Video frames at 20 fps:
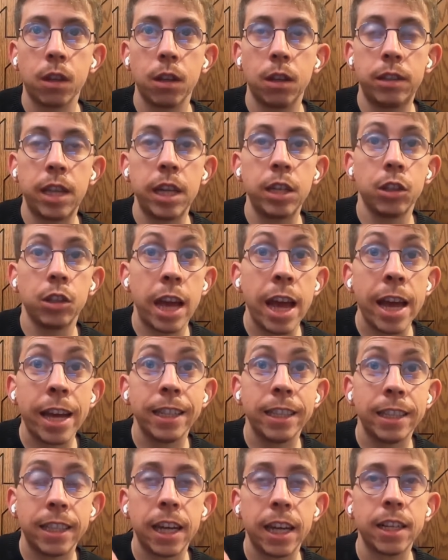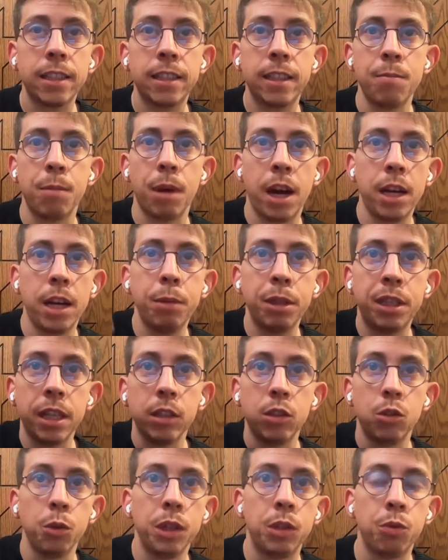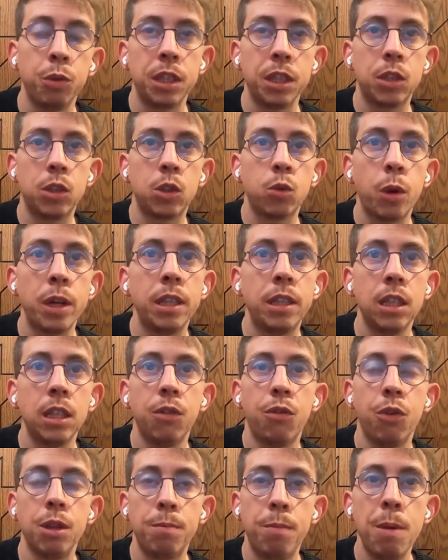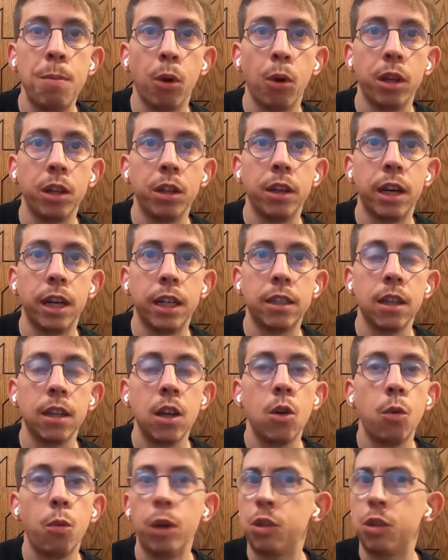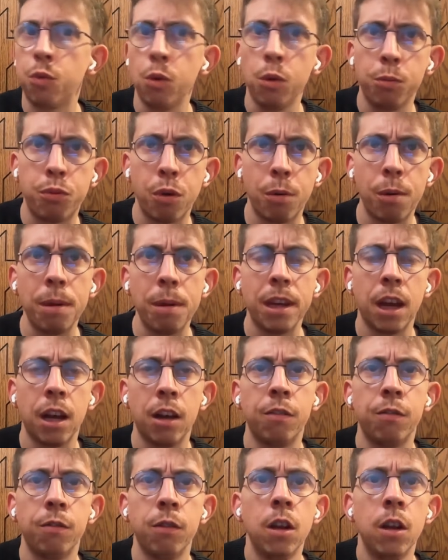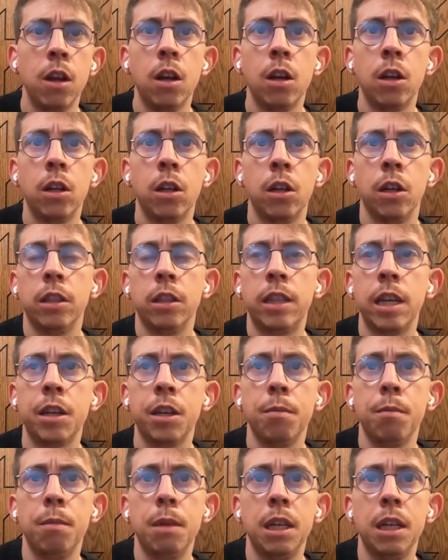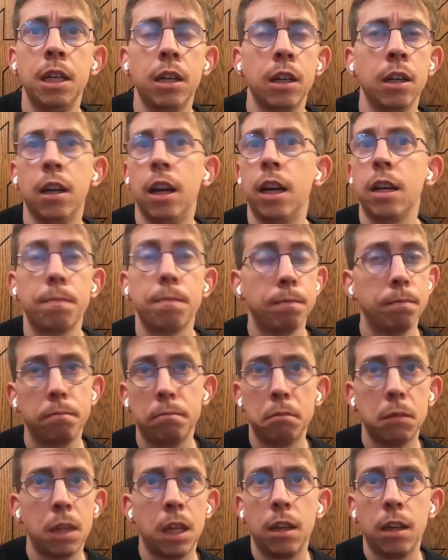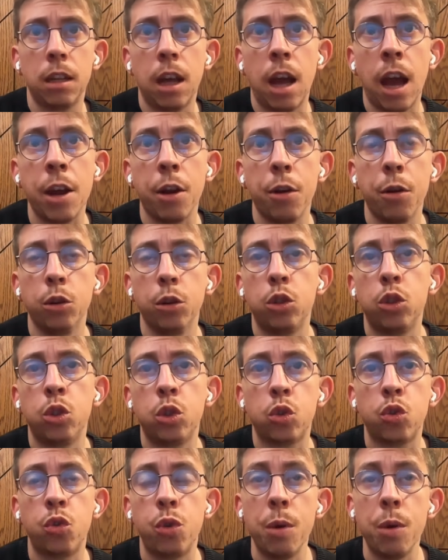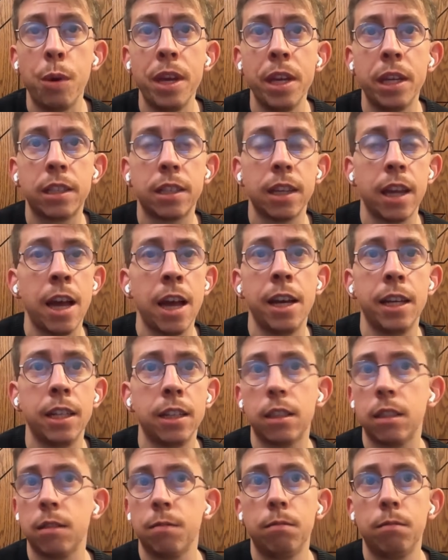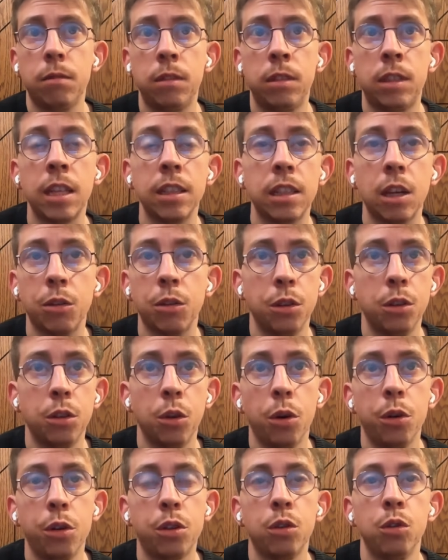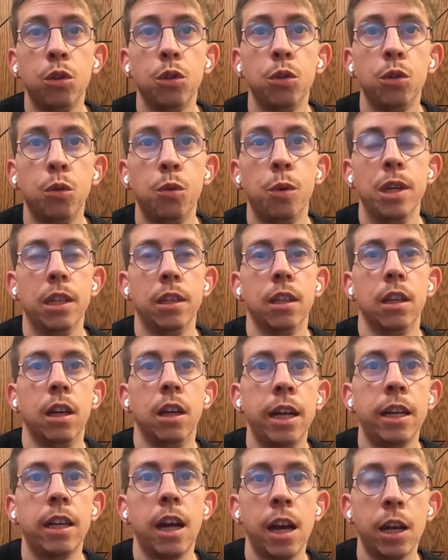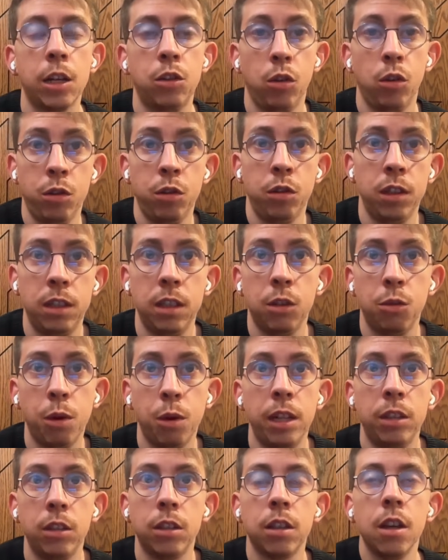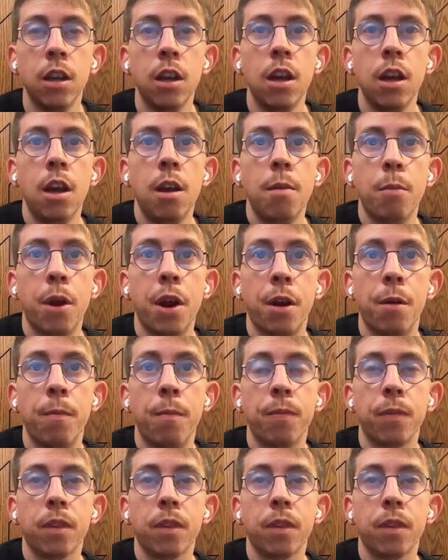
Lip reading: take the exact same ad, but I do it with 20 different people in the ad, which will probably have taken me like, I don't know, 3 weeks and $10,000 to do with like actual UGC creators. But